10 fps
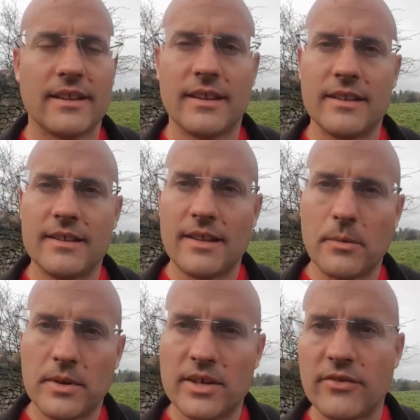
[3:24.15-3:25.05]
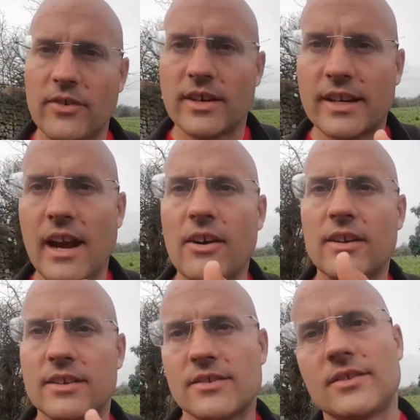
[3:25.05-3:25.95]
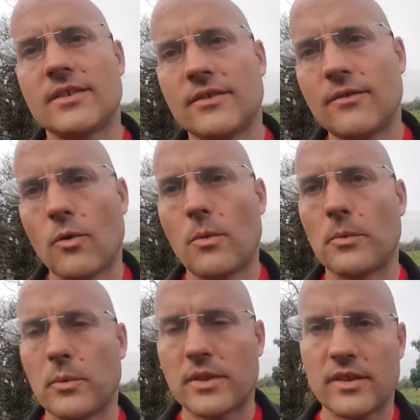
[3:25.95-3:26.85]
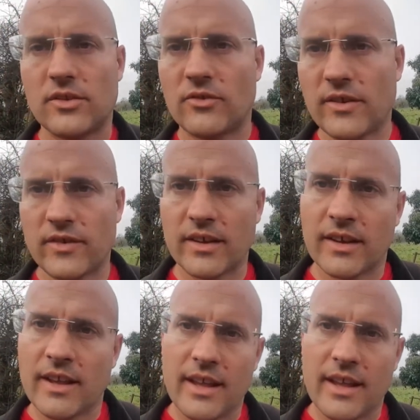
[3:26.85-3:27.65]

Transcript: there were different currents formed within the river